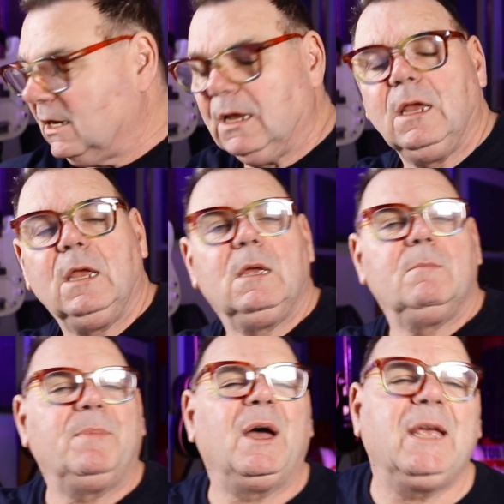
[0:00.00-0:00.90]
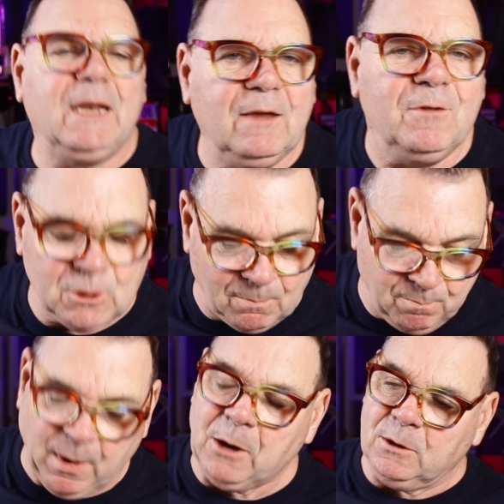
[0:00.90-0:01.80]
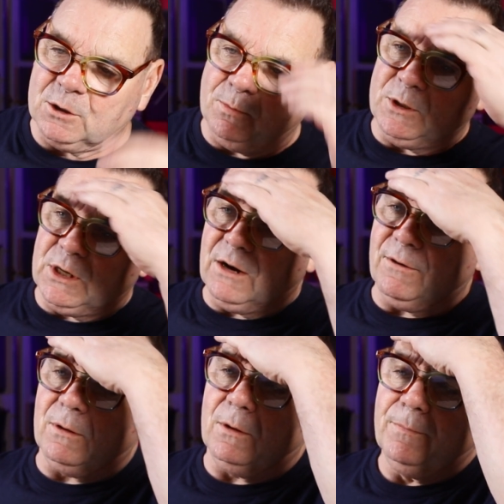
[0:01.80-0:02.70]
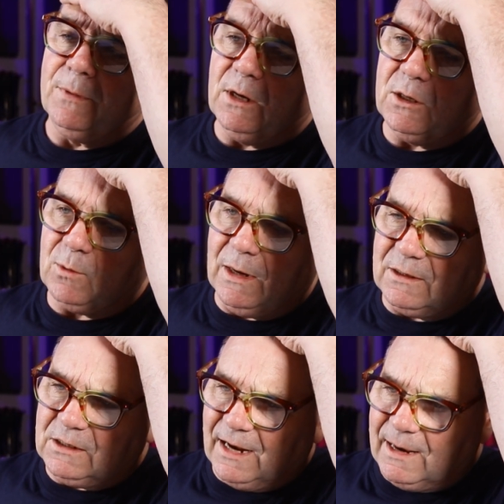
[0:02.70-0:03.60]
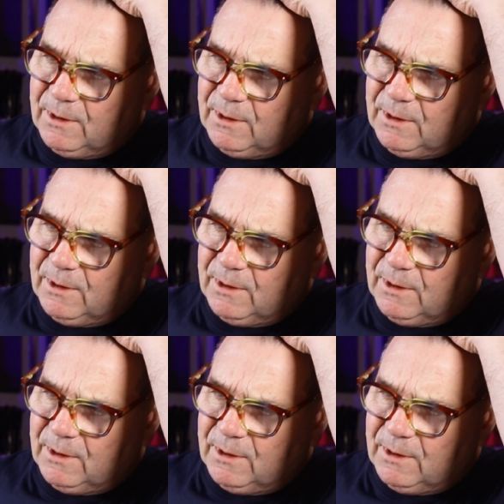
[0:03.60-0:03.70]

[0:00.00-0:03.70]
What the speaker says: But I'm going to give you some bonus material as well today,